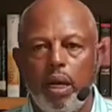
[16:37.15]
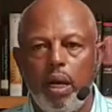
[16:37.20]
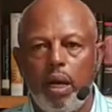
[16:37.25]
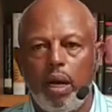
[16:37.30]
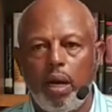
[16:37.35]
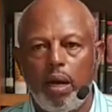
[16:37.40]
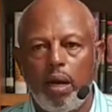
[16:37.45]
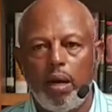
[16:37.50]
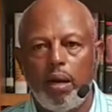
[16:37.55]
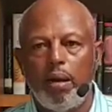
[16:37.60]

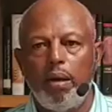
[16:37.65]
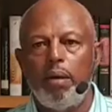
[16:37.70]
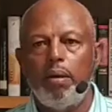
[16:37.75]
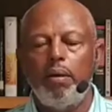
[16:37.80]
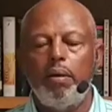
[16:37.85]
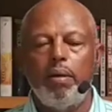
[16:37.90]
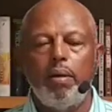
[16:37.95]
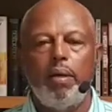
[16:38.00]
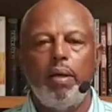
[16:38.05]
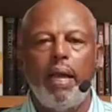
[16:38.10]
uh,
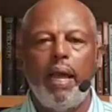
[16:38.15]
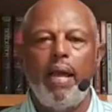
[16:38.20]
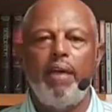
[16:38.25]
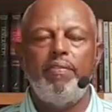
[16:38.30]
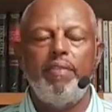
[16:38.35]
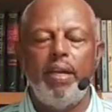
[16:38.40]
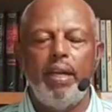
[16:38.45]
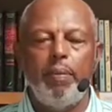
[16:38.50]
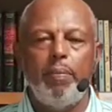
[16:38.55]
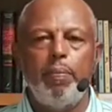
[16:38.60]
have
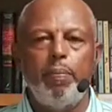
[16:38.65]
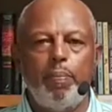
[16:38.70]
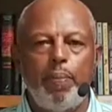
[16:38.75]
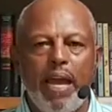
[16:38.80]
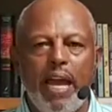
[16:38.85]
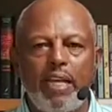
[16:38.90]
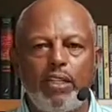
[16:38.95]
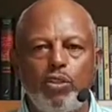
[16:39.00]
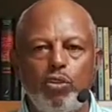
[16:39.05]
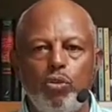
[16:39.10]
a
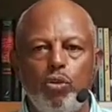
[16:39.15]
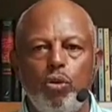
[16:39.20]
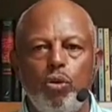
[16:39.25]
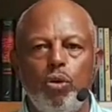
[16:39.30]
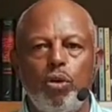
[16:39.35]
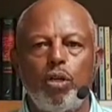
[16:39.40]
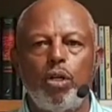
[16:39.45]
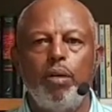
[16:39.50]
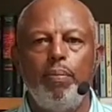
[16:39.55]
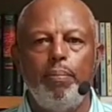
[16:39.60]

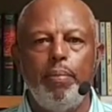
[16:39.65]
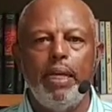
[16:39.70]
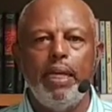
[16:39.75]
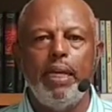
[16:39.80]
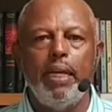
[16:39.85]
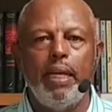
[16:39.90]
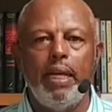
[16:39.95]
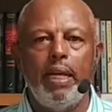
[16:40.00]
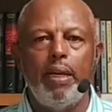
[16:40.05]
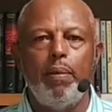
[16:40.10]
pastoral
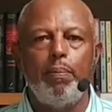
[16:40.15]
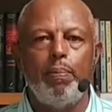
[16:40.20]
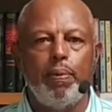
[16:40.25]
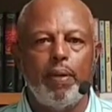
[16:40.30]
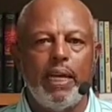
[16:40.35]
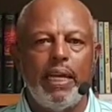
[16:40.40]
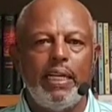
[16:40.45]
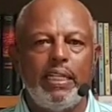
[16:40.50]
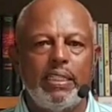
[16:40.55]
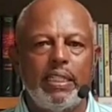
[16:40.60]
committee in
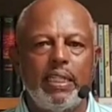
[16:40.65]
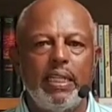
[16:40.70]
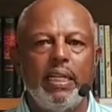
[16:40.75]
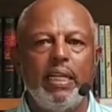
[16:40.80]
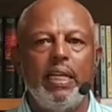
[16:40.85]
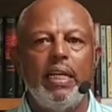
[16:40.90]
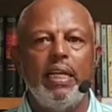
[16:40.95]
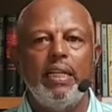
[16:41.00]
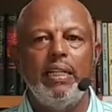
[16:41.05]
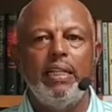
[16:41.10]
place
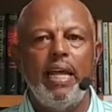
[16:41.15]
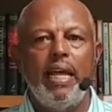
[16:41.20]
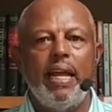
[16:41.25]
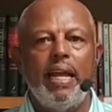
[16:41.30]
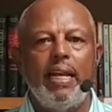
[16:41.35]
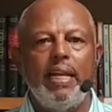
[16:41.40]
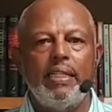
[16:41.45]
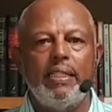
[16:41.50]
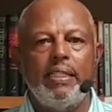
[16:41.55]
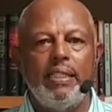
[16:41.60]

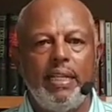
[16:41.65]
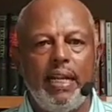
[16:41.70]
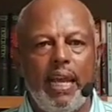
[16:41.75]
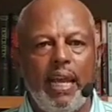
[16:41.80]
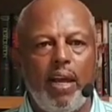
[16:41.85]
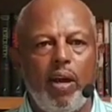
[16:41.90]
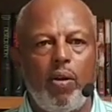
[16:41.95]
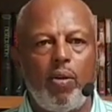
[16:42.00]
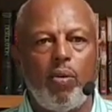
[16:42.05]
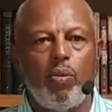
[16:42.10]
that is
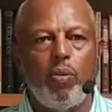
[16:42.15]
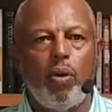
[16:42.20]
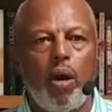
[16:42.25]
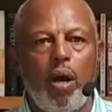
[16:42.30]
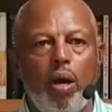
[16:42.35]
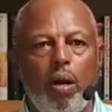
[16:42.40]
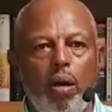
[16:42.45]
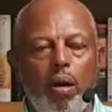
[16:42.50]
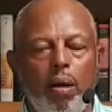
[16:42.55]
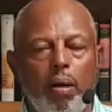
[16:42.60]
now
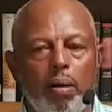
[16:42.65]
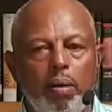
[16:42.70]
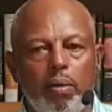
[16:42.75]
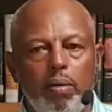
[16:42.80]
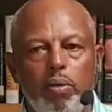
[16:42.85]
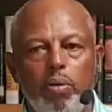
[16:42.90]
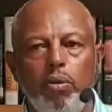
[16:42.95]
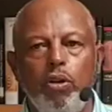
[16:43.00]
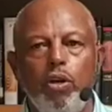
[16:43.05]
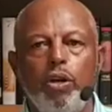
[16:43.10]
uh,
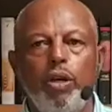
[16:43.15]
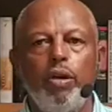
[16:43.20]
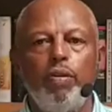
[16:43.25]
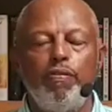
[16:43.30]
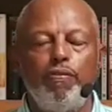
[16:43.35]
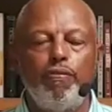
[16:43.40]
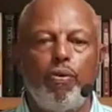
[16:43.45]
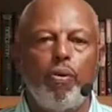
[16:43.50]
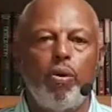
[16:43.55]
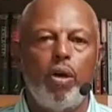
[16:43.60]
looking
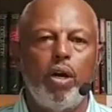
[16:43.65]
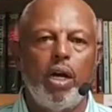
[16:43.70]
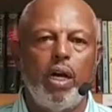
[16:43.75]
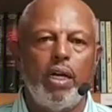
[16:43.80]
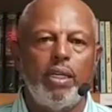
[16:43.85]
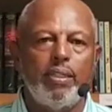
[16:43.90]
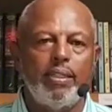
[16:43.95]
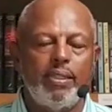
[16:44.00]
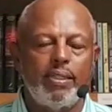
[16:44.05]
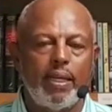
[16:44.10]
for
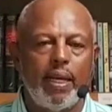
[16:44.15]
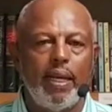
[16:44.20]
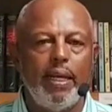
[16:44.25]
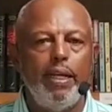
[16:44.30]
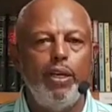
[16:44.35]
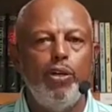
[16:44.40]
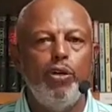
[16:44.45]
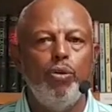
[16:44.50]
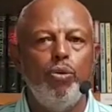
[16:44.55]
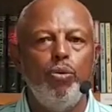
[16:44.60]
us a
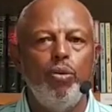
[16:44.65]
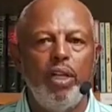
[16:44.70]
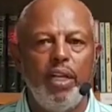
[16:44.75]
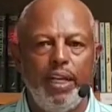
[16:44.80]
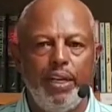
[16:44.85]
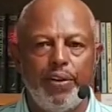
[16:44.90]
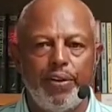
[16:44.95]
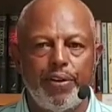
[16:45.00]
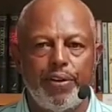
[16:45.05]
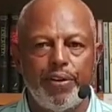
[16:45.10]
new
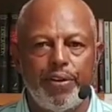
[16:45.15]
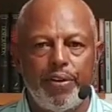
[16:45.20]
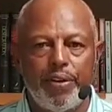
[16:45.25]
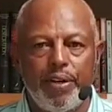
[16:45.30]
leader,